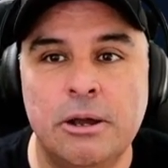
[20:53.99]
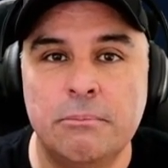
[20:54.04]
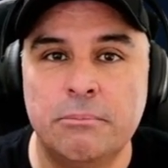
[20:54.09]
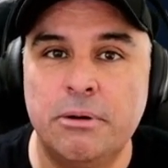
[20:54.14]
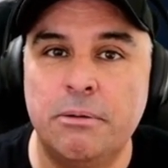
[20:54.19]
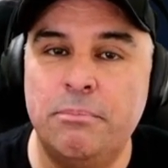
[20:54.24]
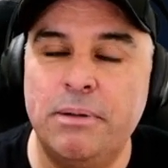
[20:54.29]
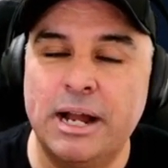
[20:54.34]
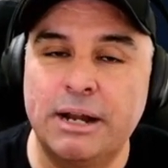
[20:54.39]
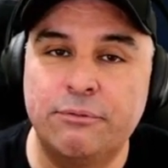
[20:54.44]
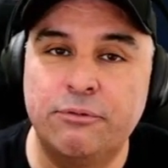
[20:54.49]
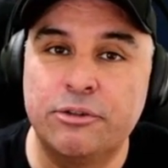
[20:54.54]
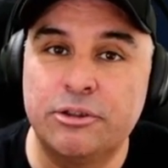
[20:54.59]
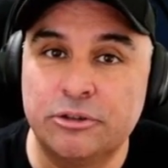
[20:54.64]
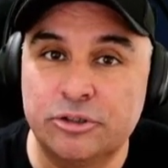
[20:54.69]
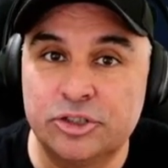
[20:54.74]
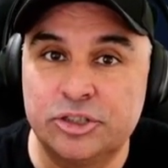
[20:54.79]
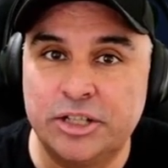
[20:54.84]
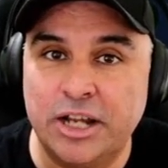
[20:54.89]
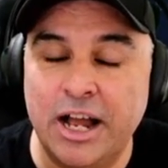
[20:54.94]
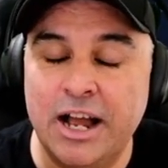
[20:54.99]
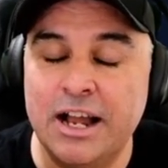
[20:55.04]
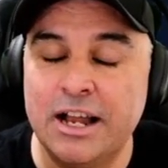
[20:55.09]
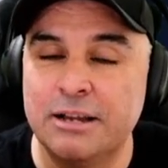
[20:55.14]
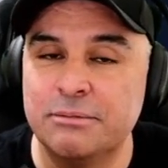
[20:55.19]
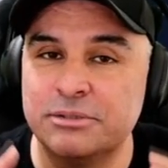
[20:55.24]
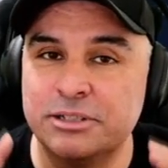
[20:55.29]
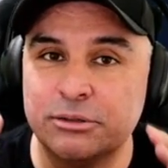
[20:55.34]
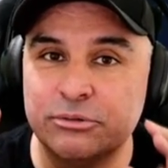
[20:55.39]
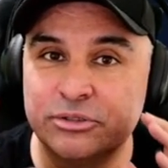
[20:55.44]
But back for those
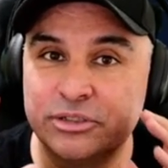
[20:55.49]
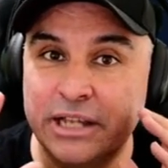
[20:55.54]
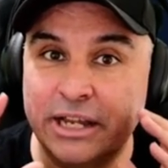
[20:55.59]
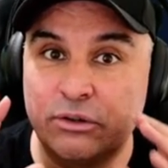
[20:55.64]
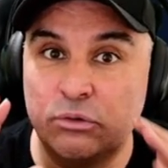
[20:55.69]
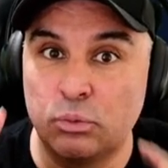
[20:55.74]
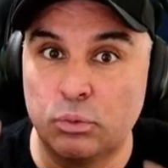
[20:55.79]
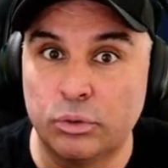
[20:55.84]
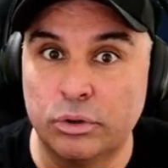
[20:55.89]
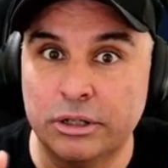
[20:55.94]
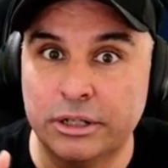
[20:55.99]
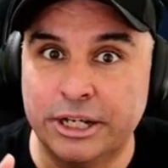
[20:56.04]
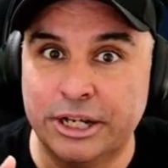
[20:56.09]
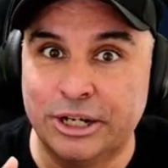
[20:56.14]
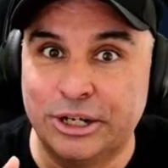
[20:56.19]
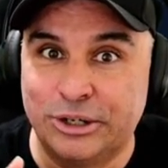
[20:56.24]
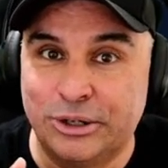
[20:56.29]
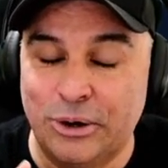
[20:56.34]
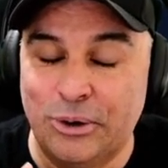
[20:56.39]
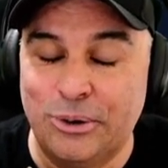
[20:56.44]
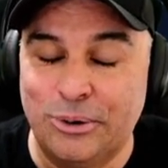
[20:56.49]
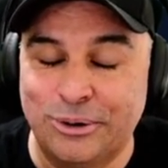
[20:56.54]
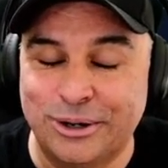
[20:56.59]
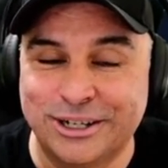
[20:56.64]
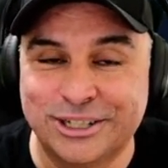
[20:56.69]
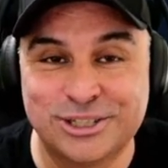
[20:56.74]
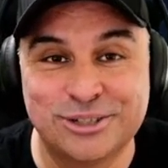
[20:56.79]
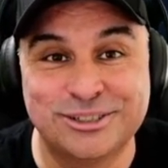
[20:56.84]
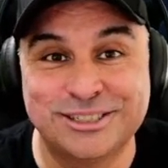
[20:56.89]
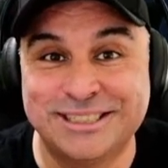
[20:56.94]
times, it was like really
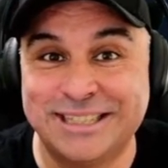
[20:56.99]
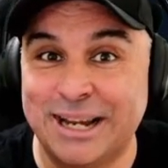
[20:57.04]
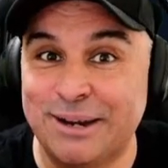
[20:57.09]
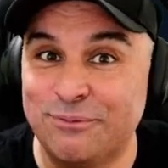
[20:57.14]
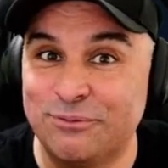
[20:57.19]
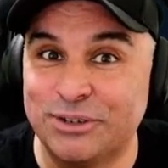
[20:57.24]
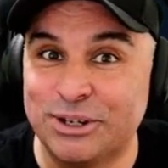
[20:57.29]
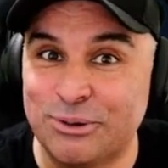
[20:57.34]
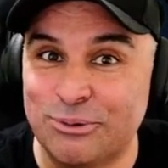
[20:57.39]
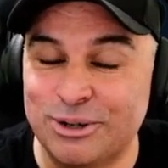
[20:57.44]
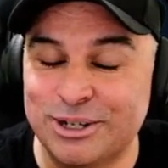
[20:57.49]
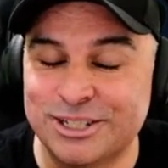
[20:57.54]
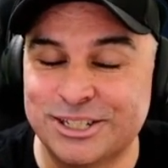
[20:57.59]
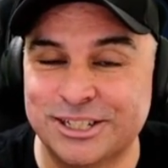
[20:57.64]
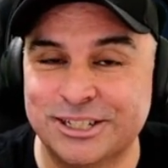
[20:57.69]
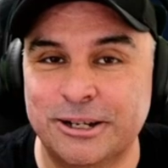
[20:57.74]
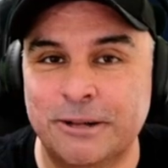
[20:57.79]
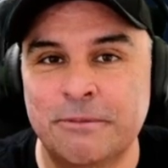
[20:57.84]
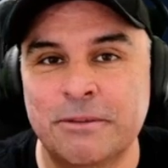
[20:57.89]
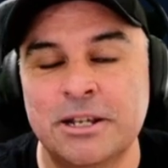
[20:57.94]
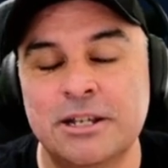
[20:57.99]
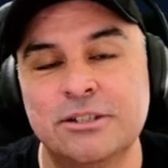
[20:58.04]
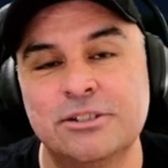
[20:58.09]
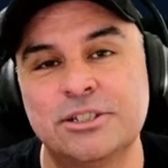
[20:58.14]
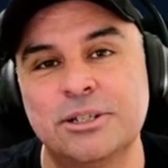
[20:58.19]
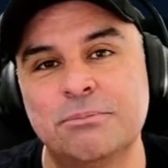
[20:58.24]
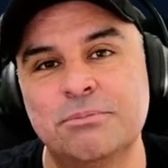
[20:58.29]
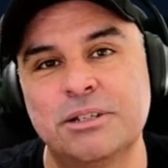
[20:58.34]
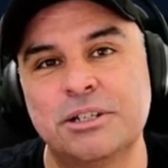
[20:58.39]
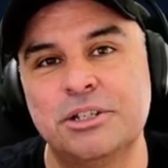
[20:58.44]
gory, so it definitely wasn't
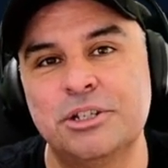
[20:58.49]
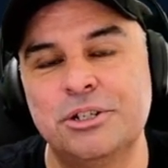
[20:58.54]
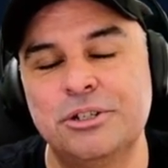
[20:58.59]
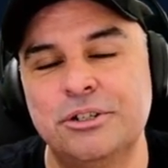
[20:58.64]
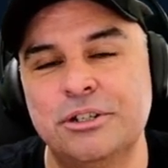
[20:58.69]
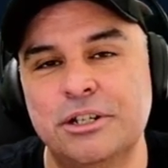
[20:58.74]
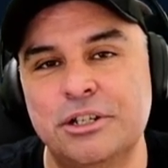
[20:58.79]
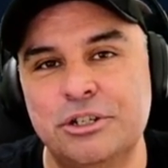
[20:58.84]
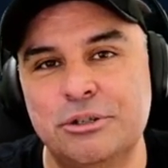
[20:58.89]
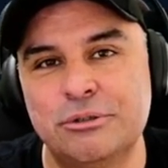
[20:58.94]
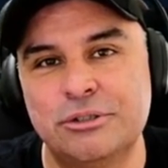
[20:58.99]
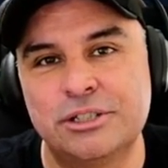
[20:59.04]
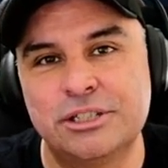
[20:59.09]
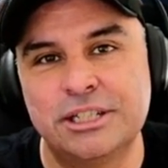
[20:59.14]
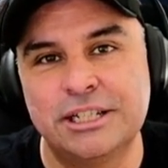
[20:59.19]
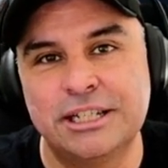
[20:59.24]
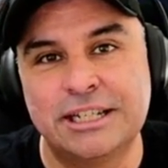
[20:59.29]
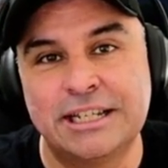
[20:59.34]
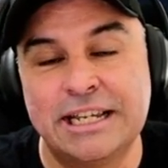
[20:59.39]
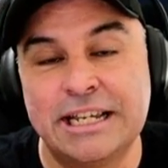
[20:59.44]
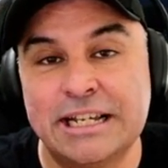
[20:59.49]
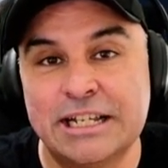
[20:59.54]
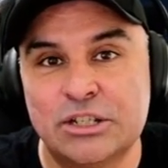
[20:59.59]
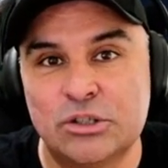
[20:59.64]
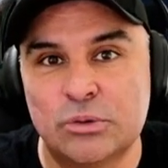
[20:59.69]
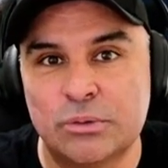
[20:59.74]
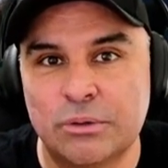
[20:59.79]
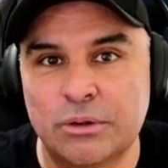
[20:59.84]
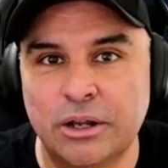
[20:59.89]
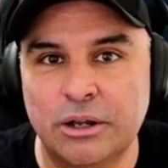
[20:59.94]
something that you'd see
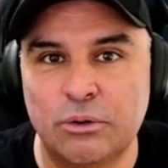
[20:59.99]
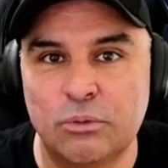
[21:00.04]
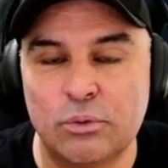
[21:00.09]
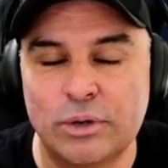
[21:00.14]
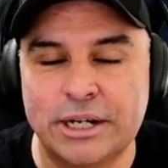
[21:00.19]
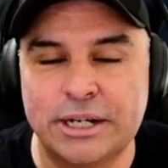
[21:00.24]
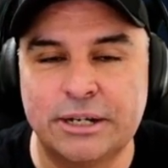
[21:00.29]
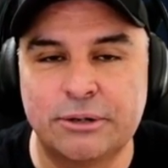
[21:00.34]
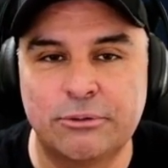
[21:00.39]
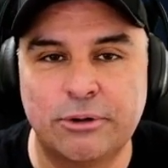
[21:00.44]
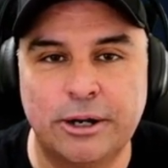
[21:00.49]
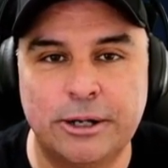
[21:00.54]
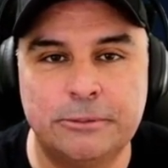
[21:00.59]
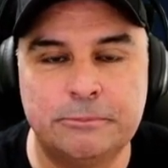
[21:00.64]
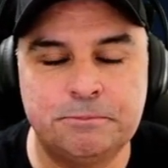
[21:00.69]
kids reading, right?